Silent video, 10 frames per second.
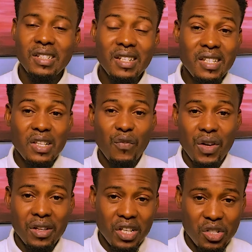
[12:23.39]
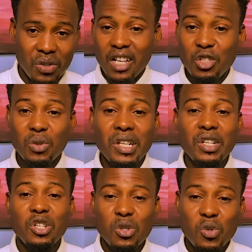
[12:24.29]
This is the foundation that you
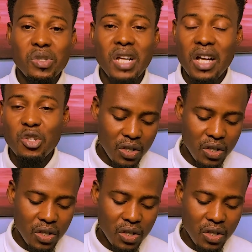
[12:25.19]
need to start.